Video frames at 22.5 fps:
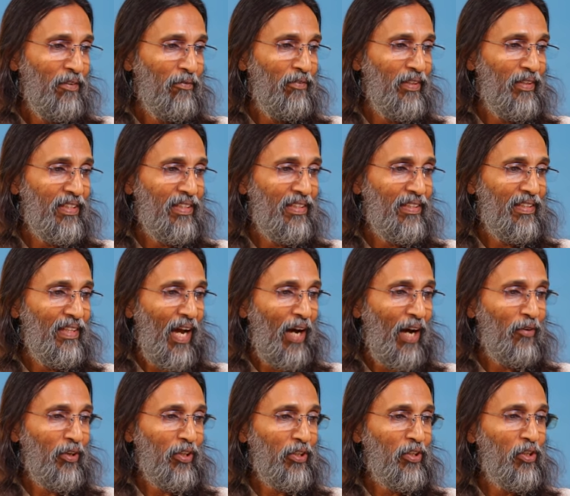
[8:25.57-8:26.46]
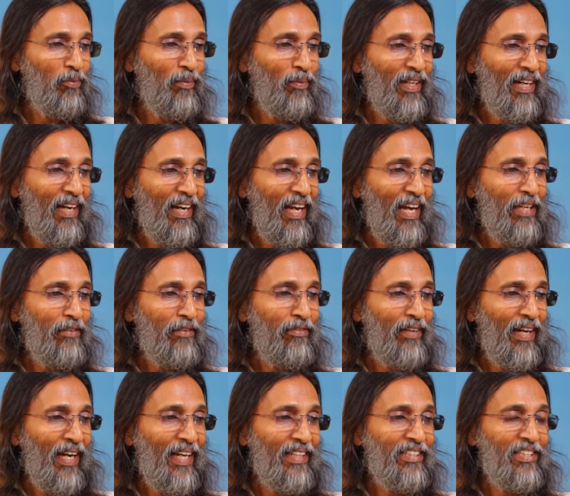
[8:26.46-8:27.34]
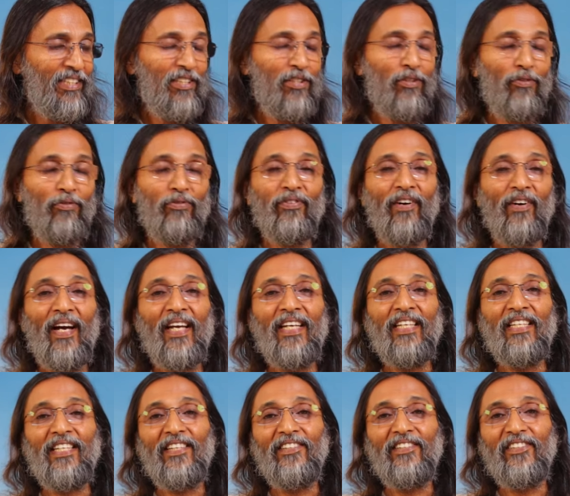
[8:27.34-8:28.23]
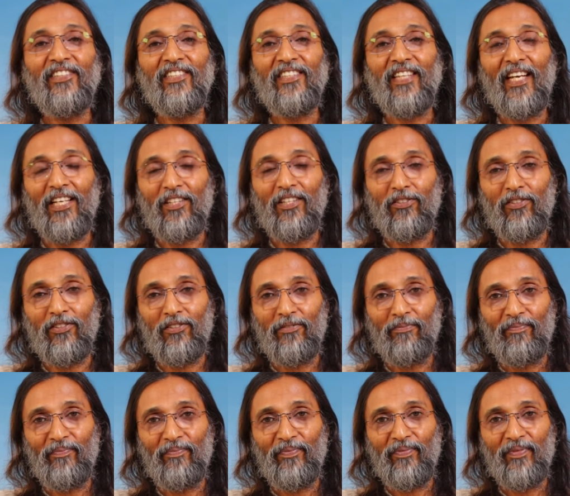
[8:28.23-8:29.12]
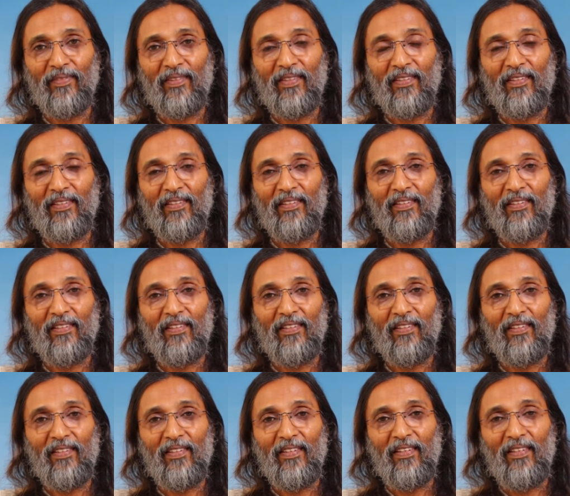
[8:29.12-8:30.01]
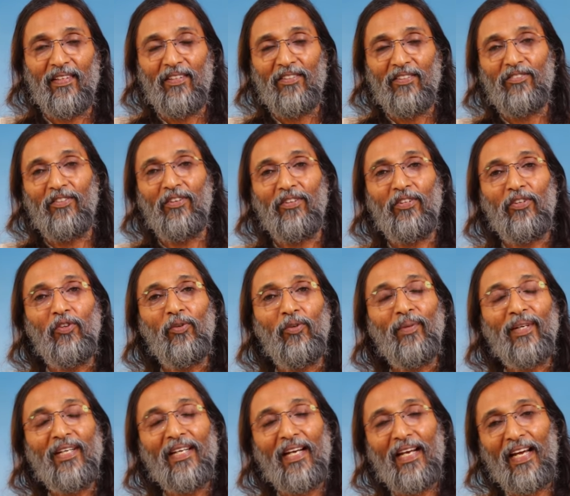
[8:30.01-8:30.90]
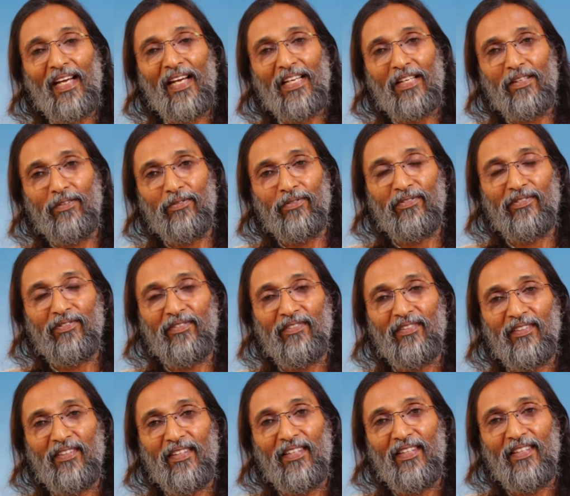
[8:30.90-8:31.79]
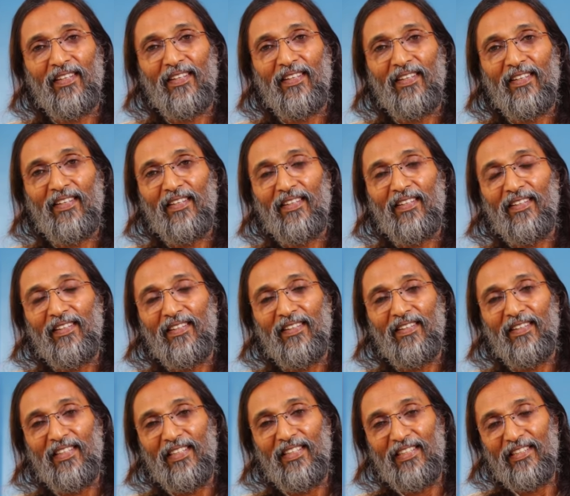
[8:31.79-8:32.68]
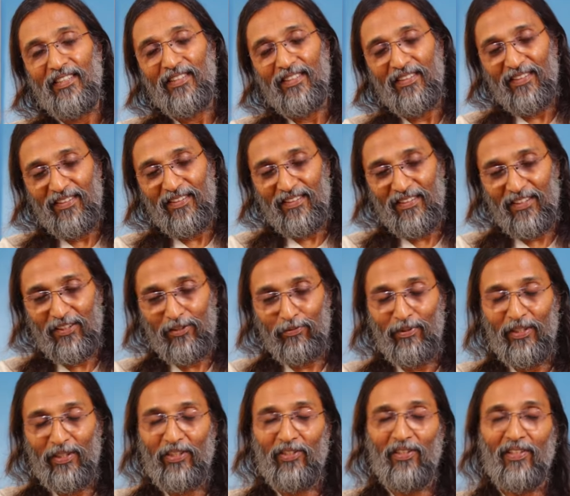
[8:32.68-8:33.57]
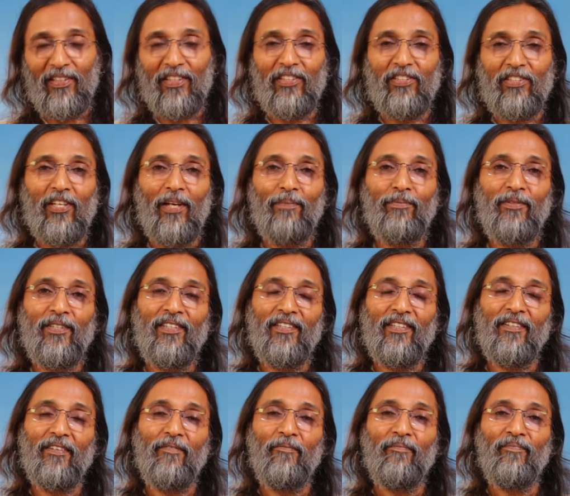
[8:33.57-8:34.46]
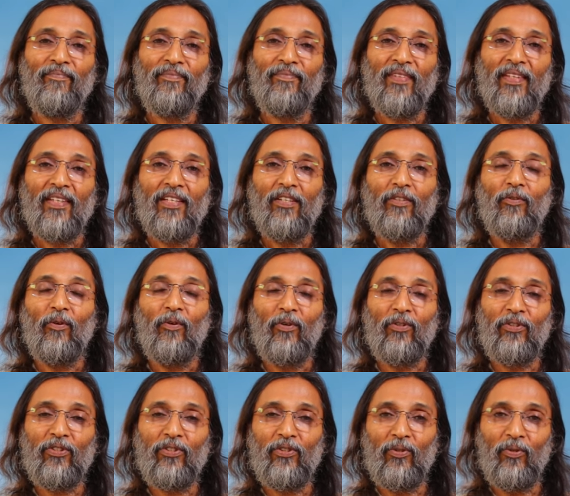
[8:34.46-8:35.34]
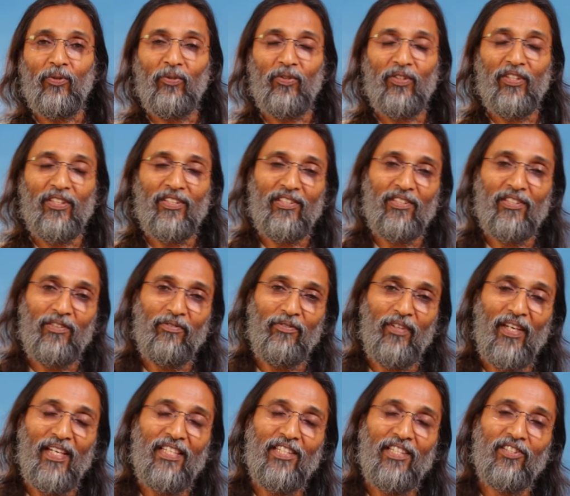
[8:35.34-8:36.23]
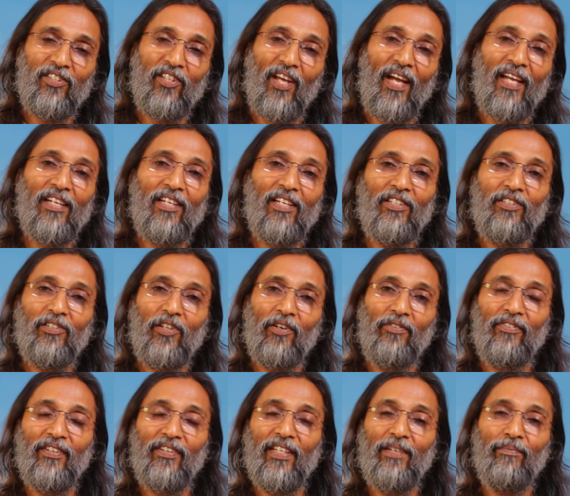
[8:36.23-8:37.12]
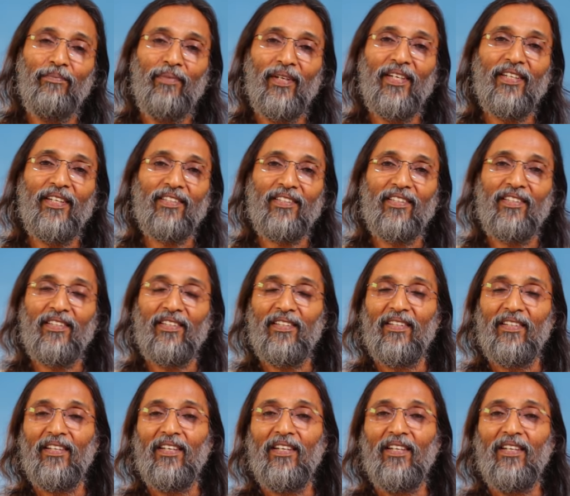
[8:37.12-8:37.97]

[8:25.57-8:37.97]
with our human life at its final stage. The human life, in the spiritual conception, goes through this various cycles of rebirth,